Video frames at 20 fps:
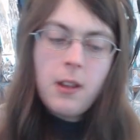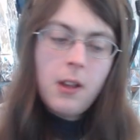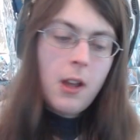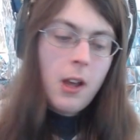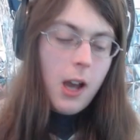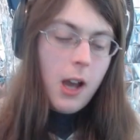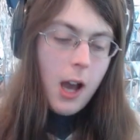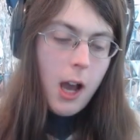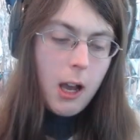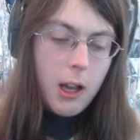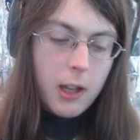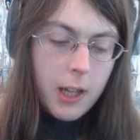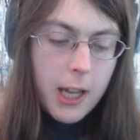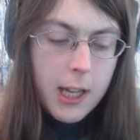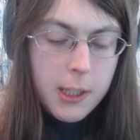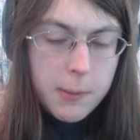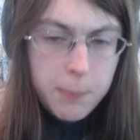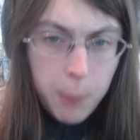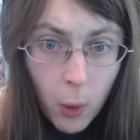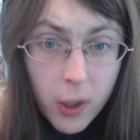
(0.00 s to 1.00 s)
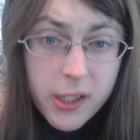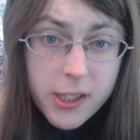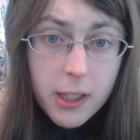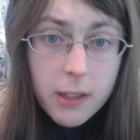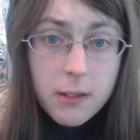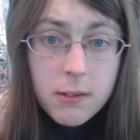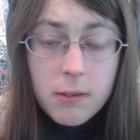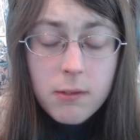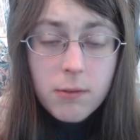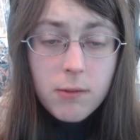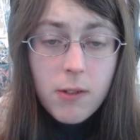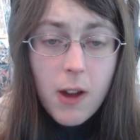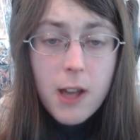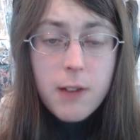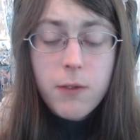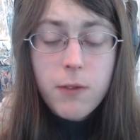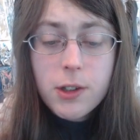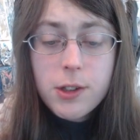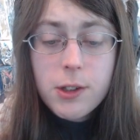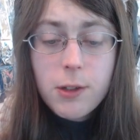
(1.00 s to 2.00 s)
Uh, it's poison,
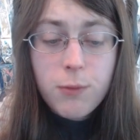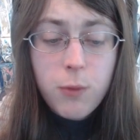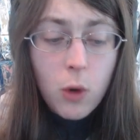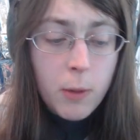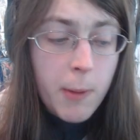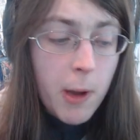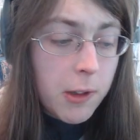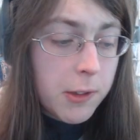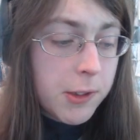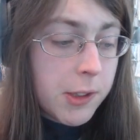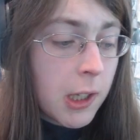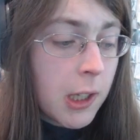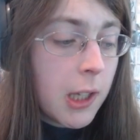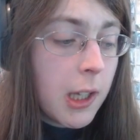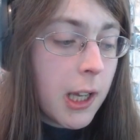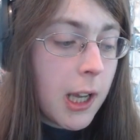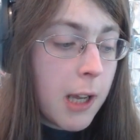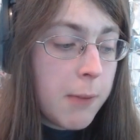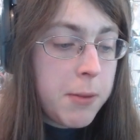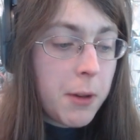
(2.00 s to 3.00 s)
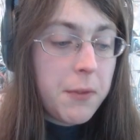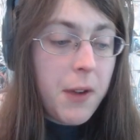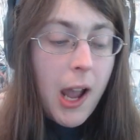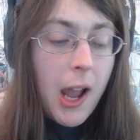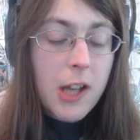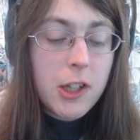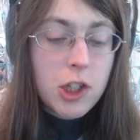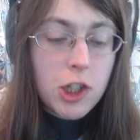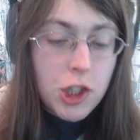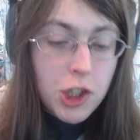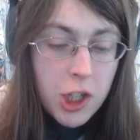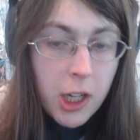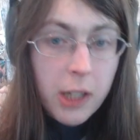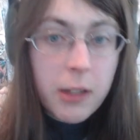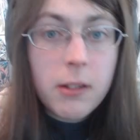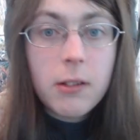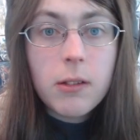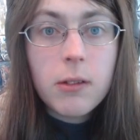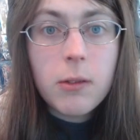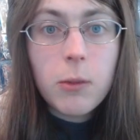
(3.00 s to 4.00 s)
right? First and foremost, it provides
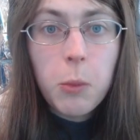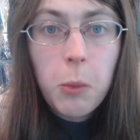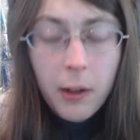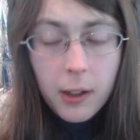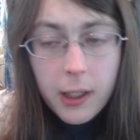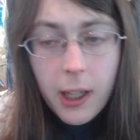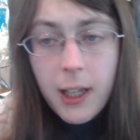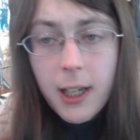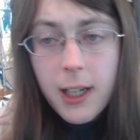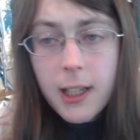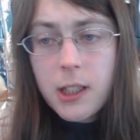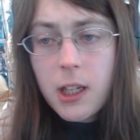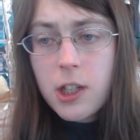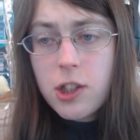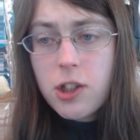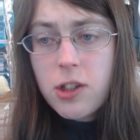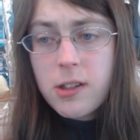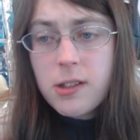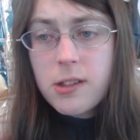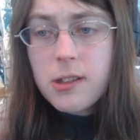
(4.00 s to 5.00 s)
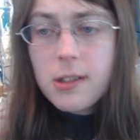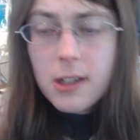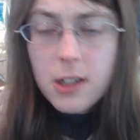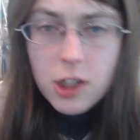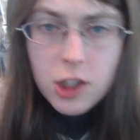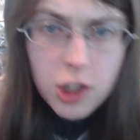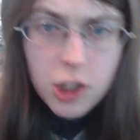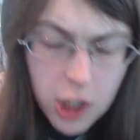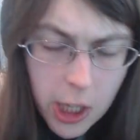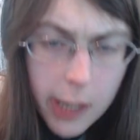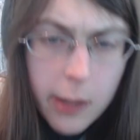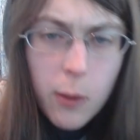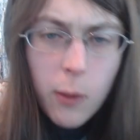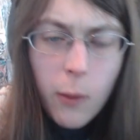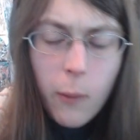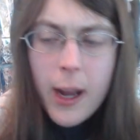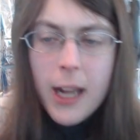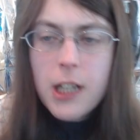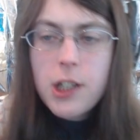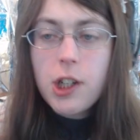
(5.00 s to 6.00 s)
shit working conditions, shit
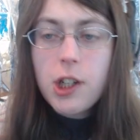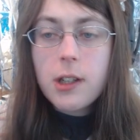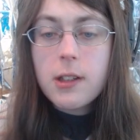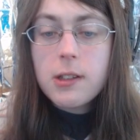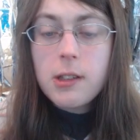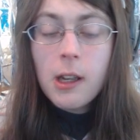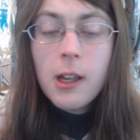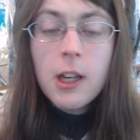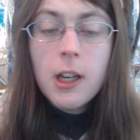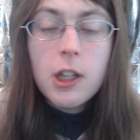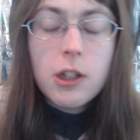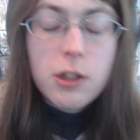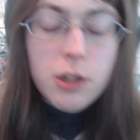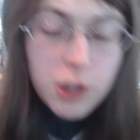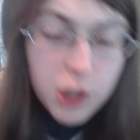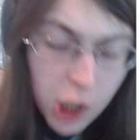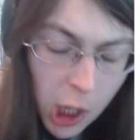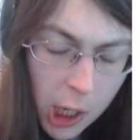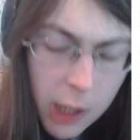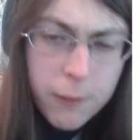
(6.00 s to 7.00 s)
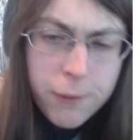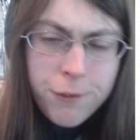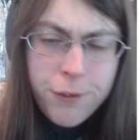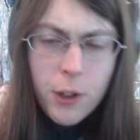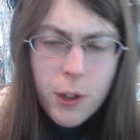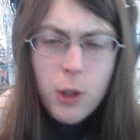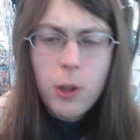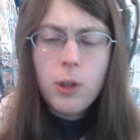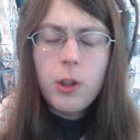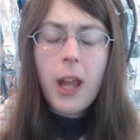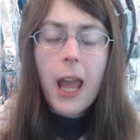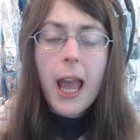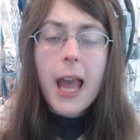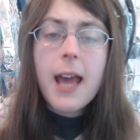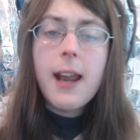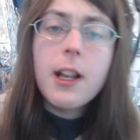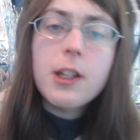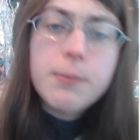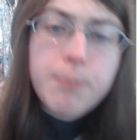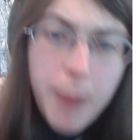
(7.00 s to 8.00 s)
wages, shit food,
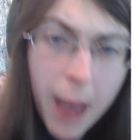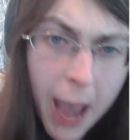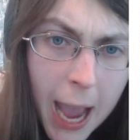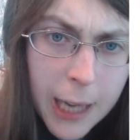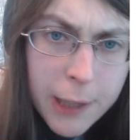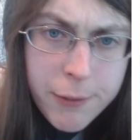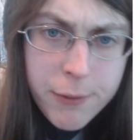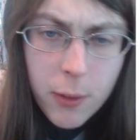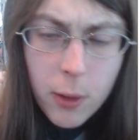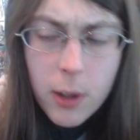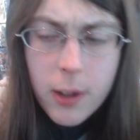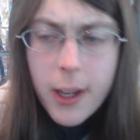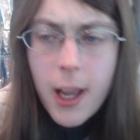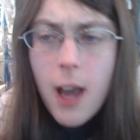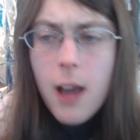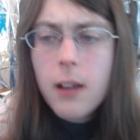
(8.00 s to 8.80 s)
and it's bad for you.